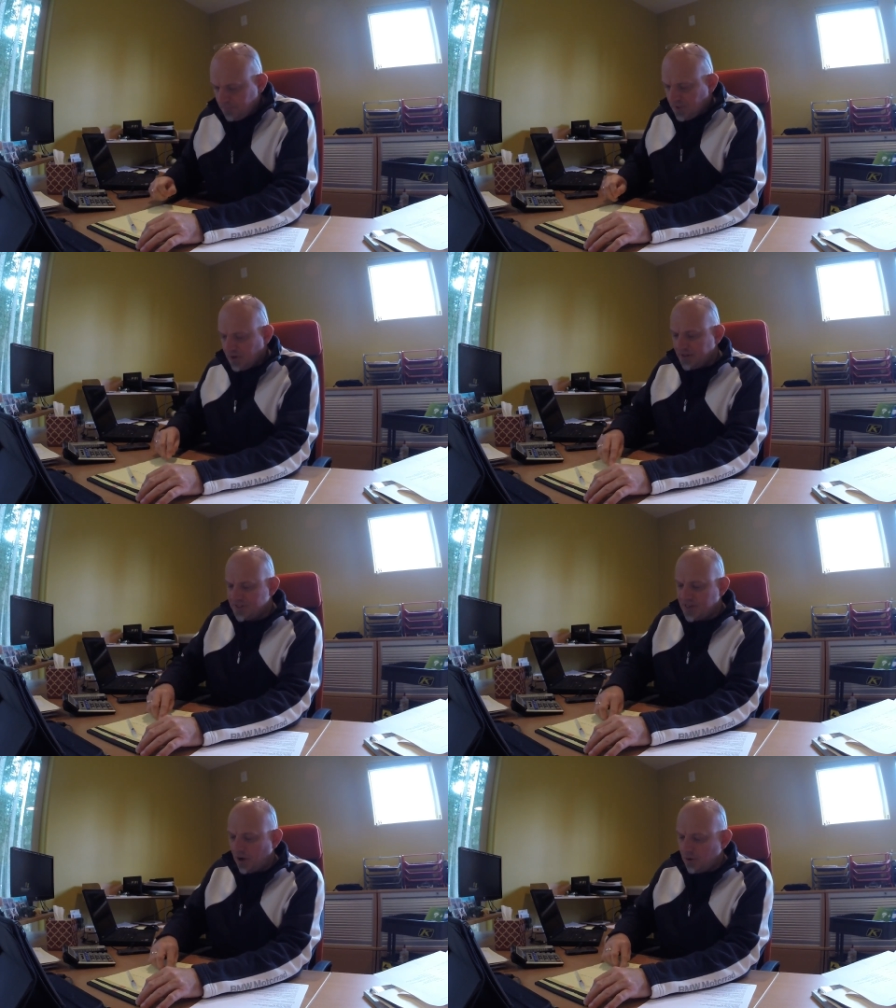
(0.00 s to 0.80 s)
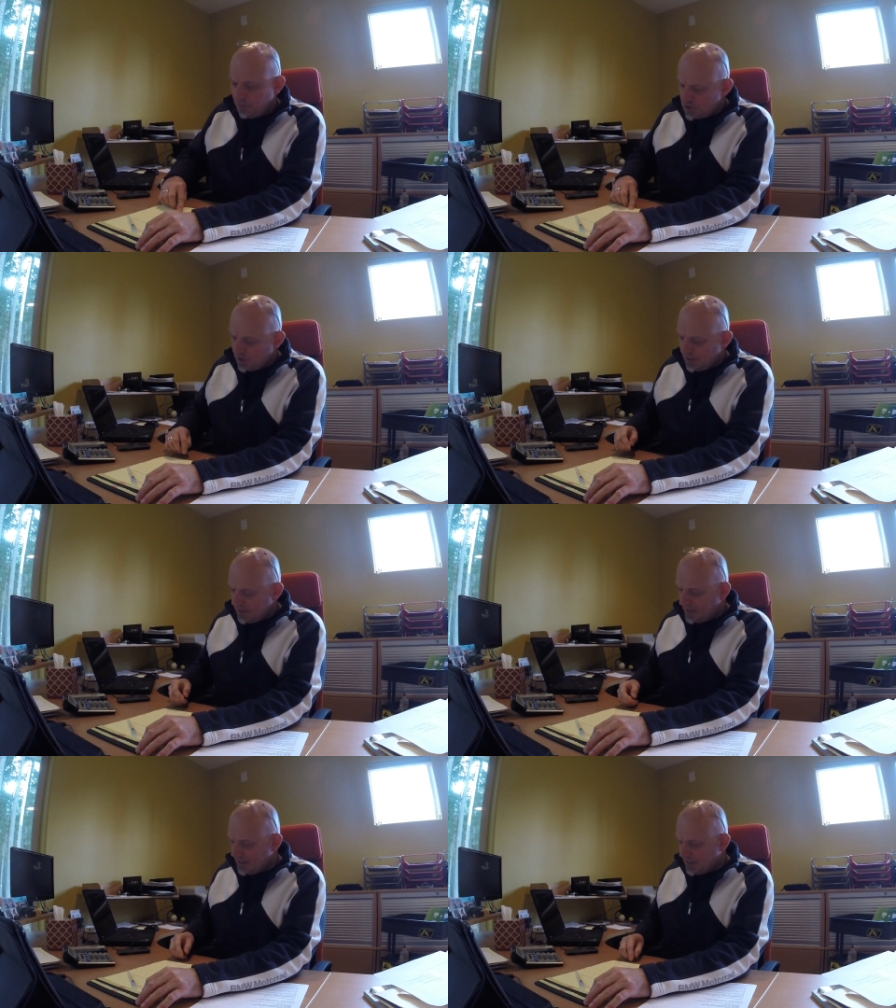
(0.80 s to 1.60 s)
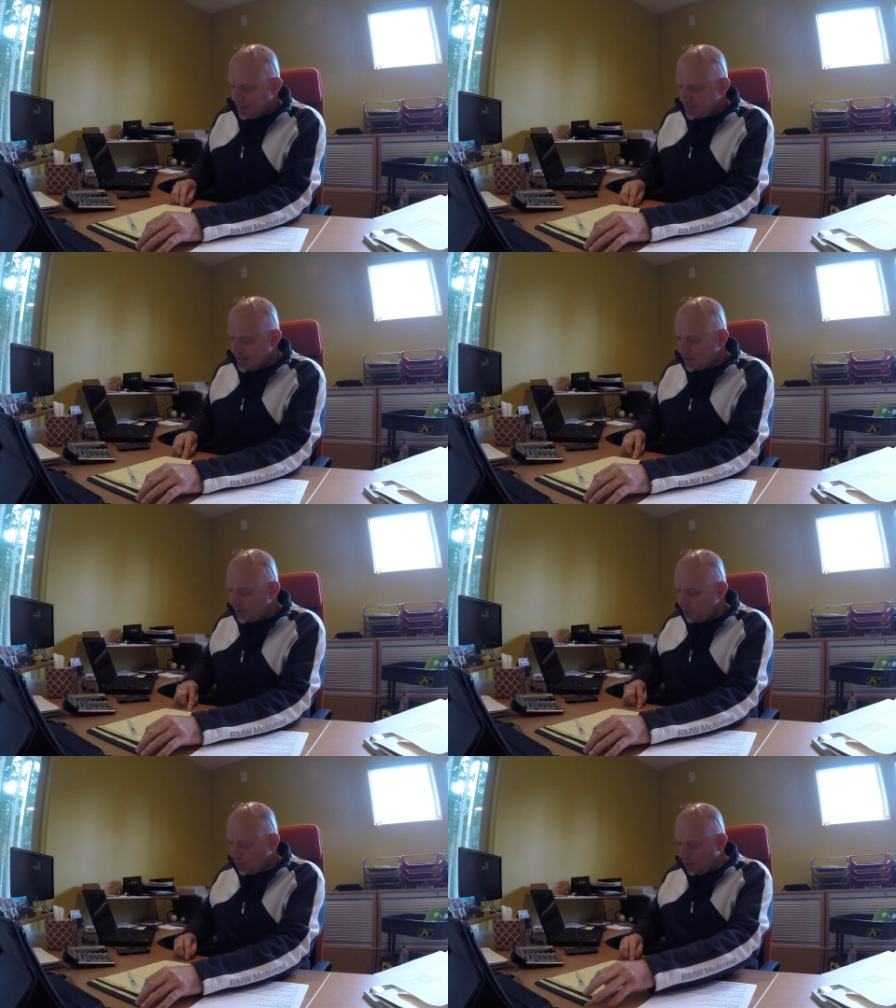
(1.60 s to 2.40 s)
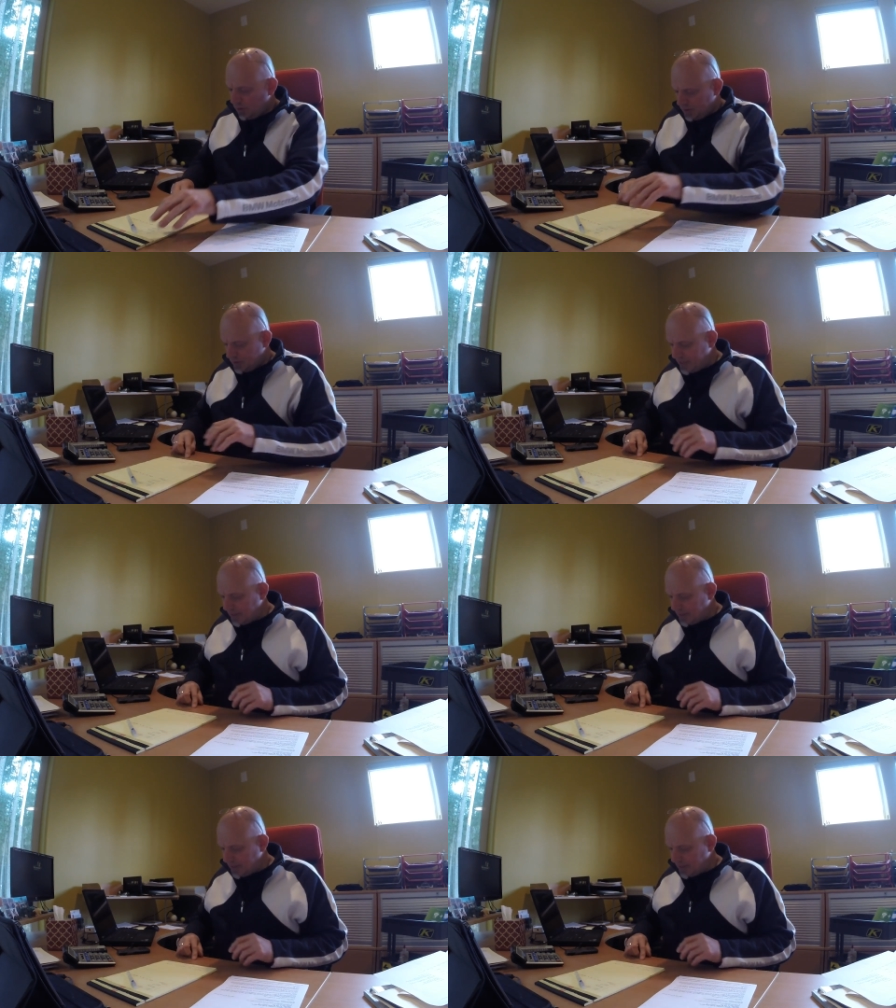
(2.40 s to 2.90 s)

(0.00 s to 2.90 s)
they say, oh, Misha, take on more